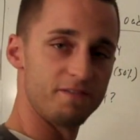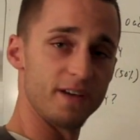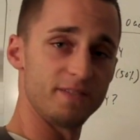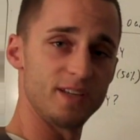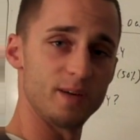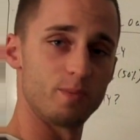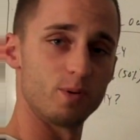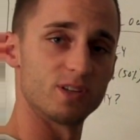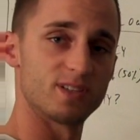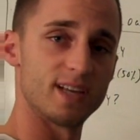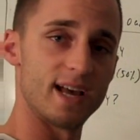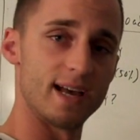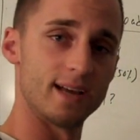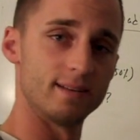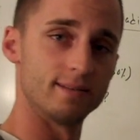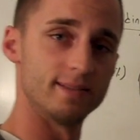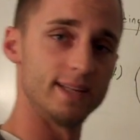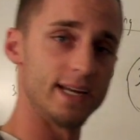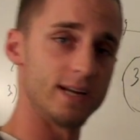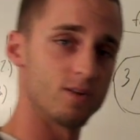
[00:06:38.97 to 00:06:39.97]

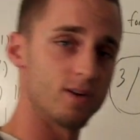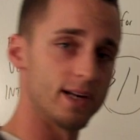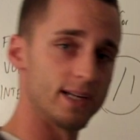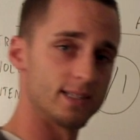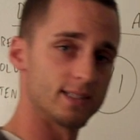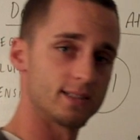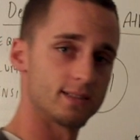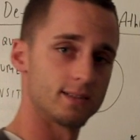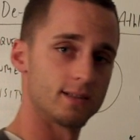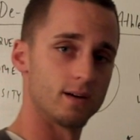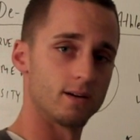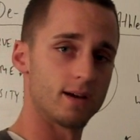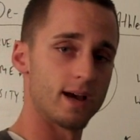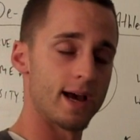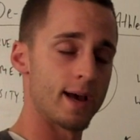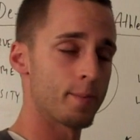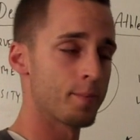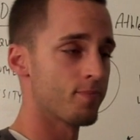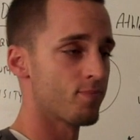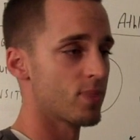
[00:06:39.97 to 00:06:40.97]
50% decrease,
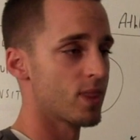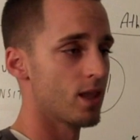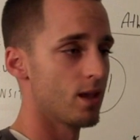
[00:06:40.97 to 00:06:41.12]
okay?